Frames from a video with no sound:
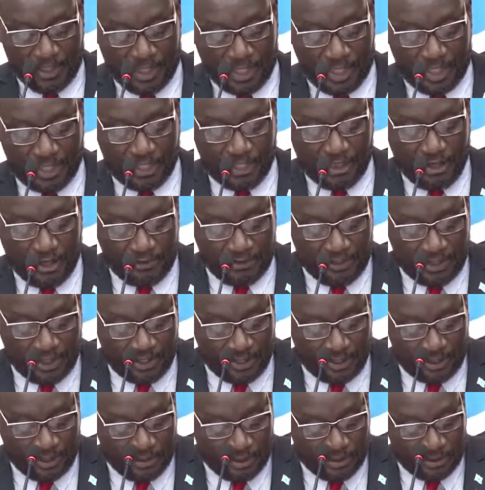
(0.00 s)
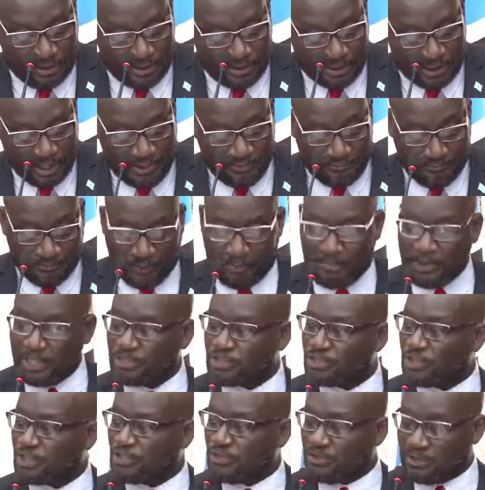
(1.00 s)
Any other
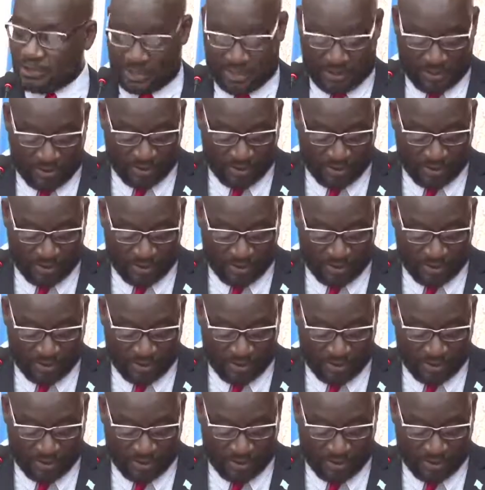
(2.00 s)
information on,